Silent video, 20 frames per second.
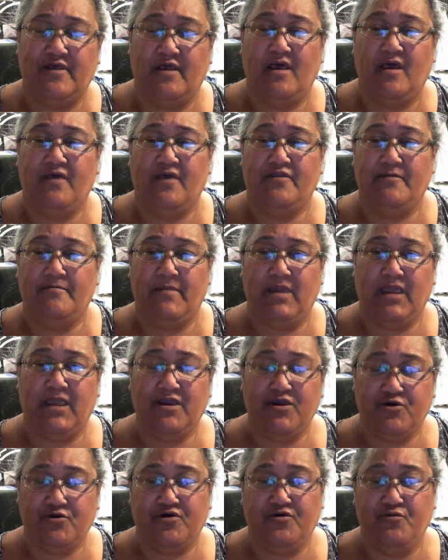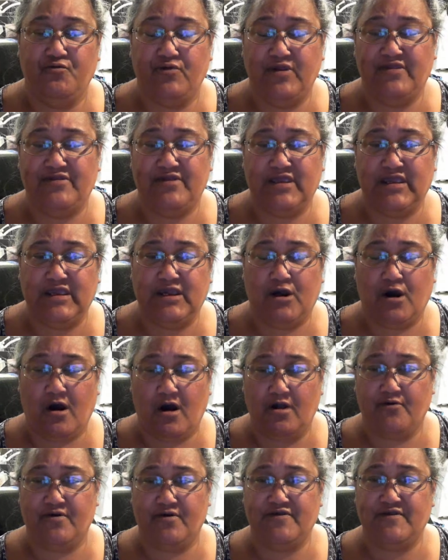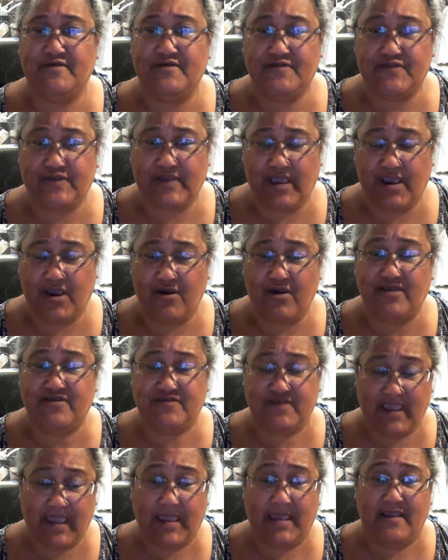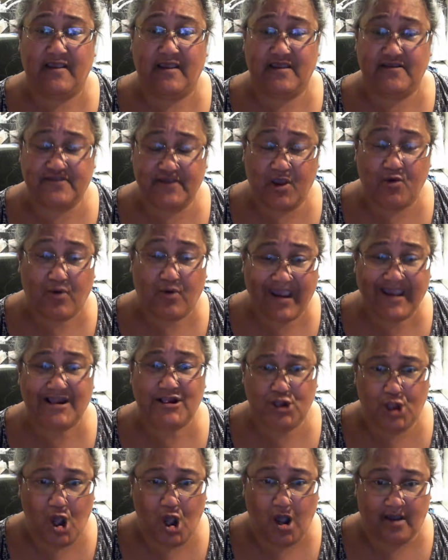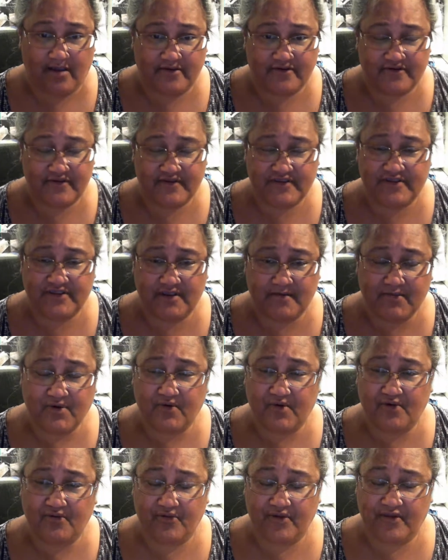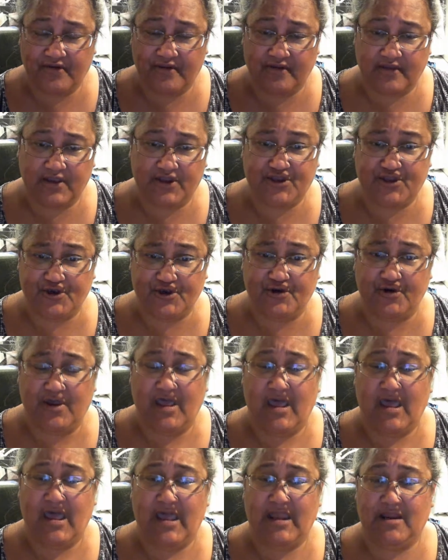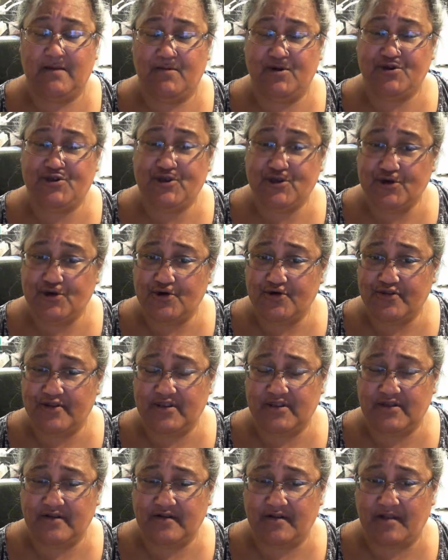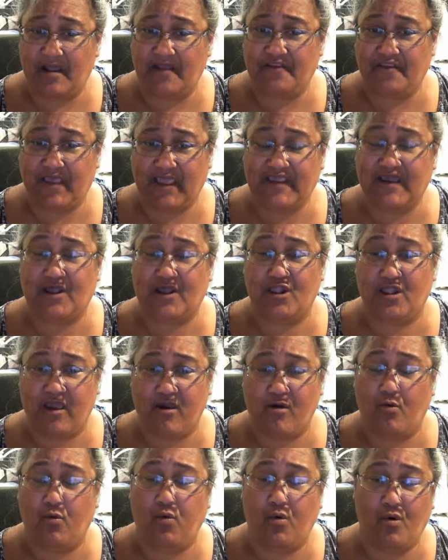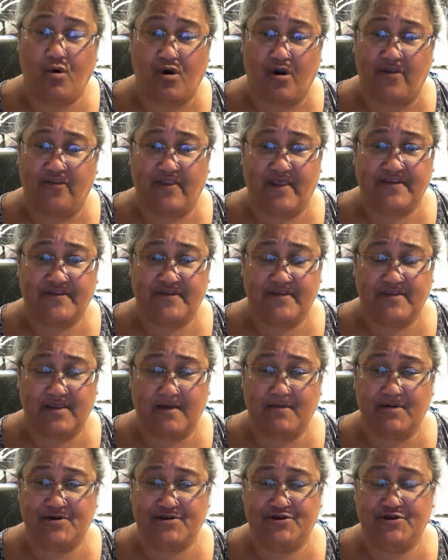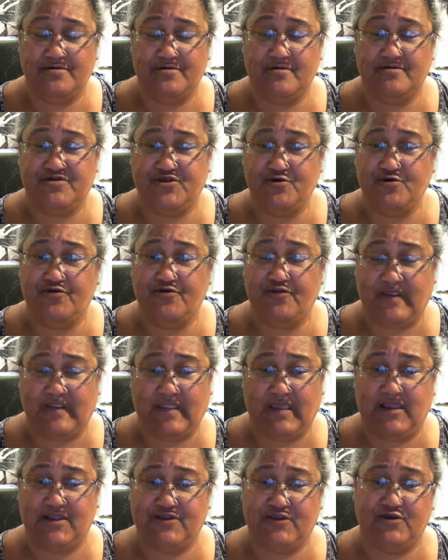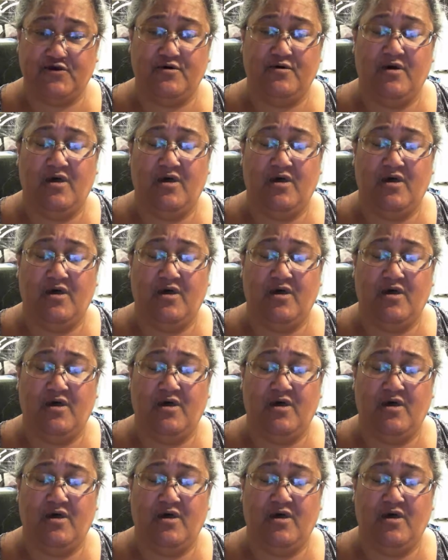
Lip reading: The main reason Congress is there is they write laws. That's the number one reason they do. And number two, they declare war. That's the number two thing they do.